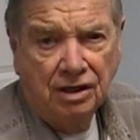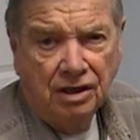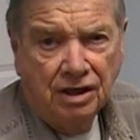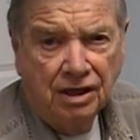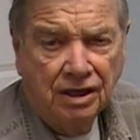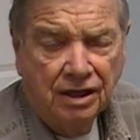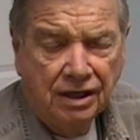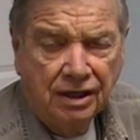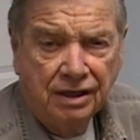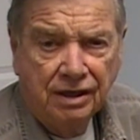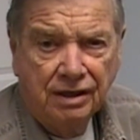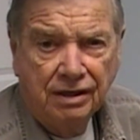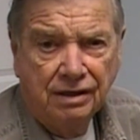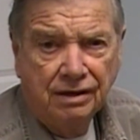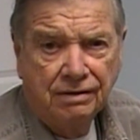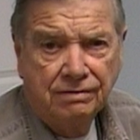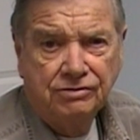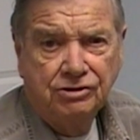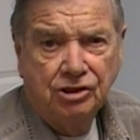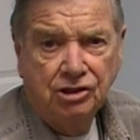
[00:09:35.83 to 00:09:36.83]

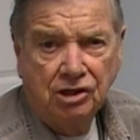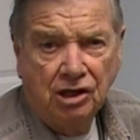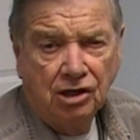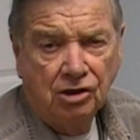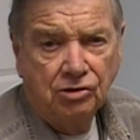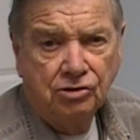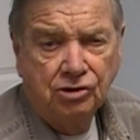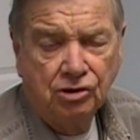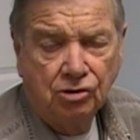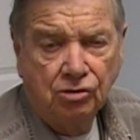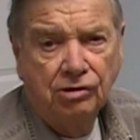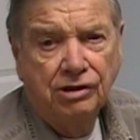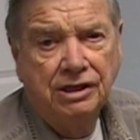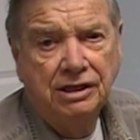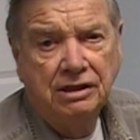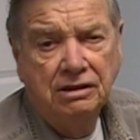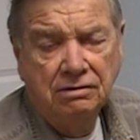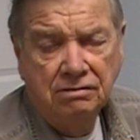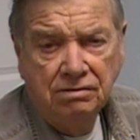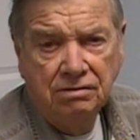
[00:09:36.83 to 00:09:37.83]
to yellow to
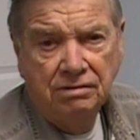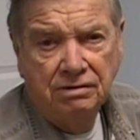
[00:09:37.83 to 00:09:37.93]
green,